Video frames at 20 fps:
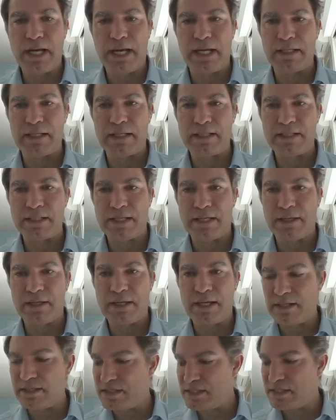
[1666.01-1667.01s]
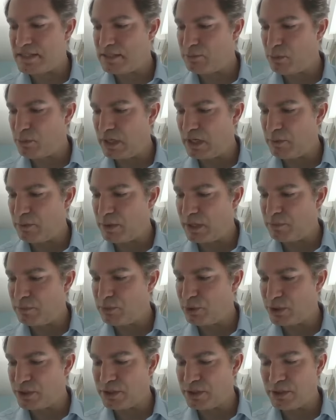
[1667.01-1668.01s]
and uh, and it's really, really
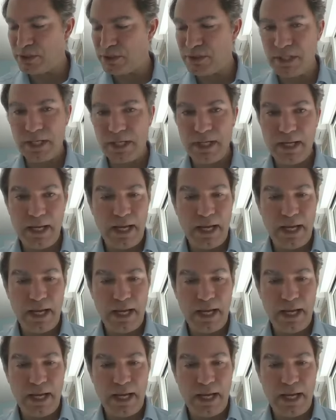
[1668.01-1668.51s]
important.